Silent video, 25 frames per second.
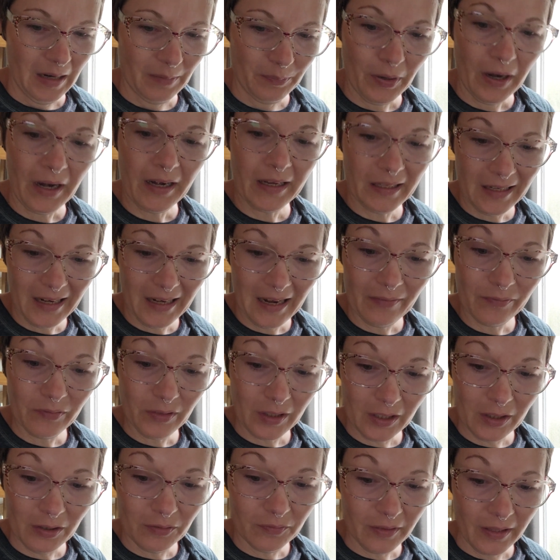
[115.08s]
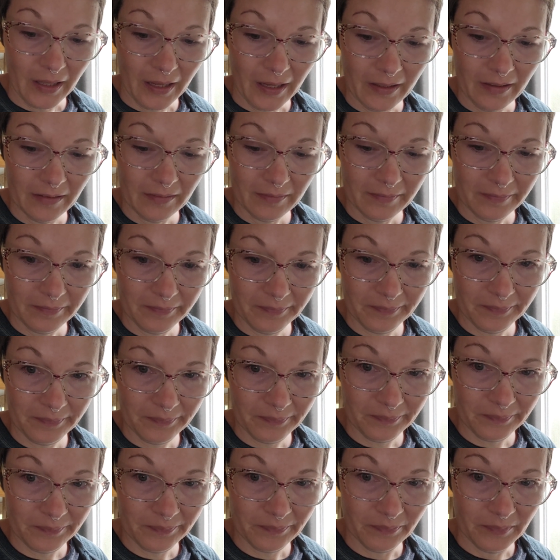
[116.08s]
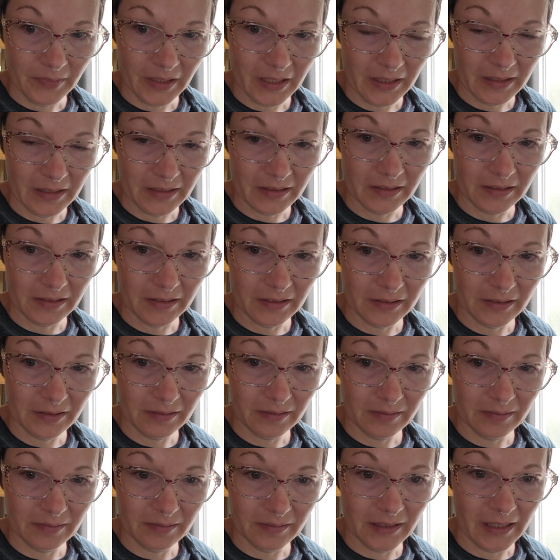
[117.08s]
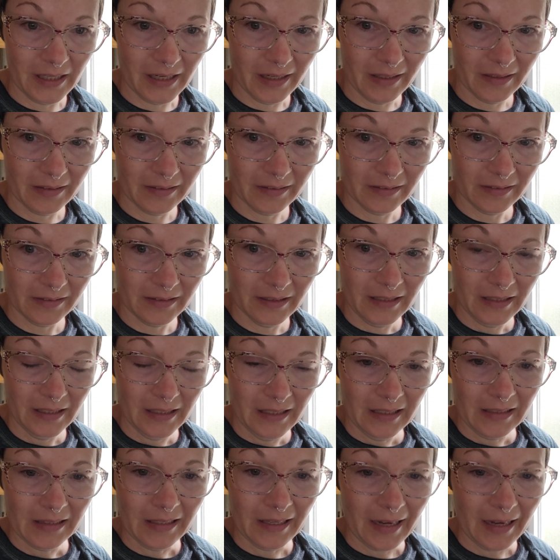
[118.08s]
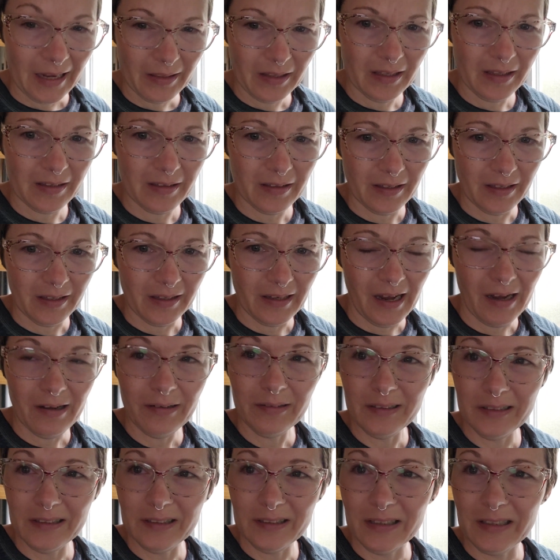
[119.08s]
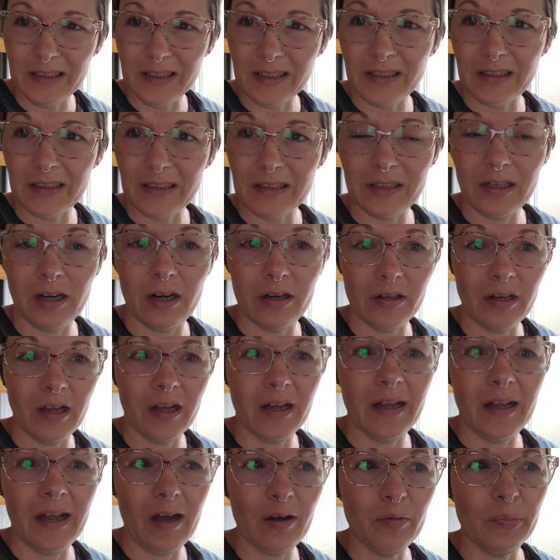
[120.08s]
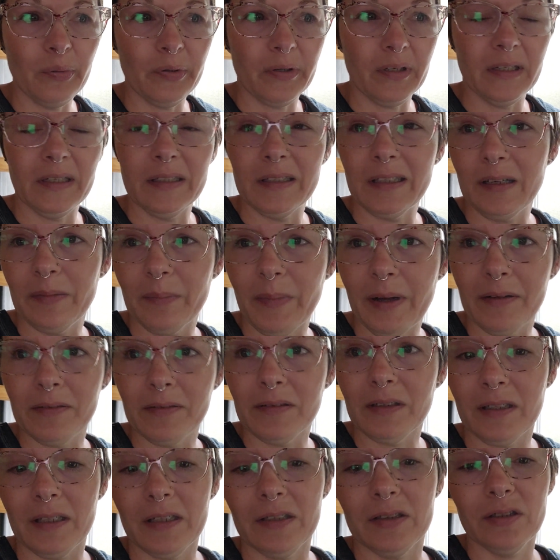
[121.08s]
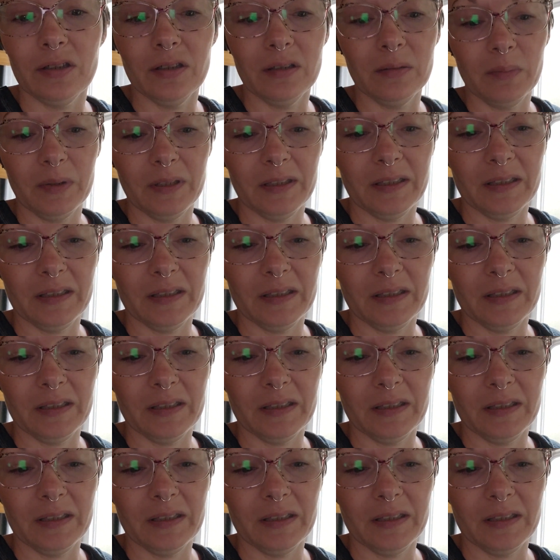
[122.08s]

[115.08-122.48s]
probably going to have to get over that because, yeah. I think the outlets in here are not outputting the amount that they should,